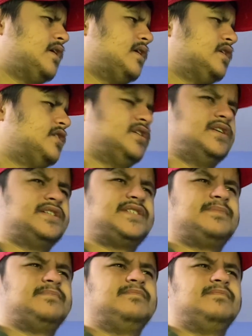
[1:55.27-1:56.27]

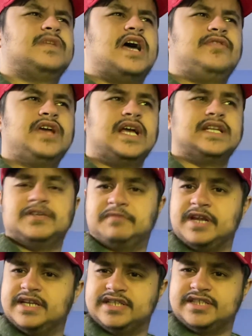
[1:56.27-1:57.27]
Because I think Enzo
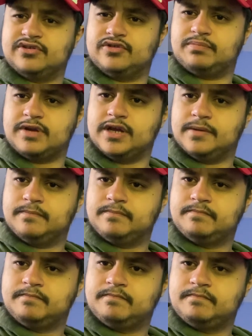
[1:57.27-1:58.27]
Fernandez is a good player.
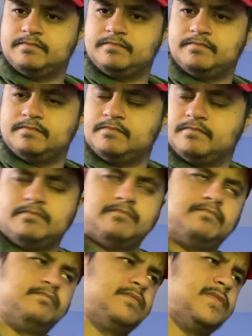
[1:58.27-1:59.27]

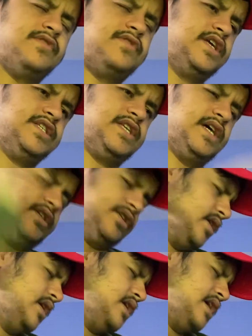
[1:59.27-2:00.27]
I think he's uh,
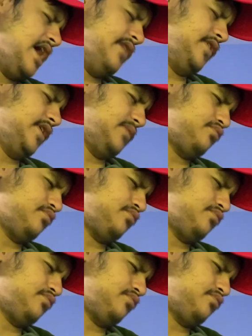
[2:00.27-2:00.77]
I think the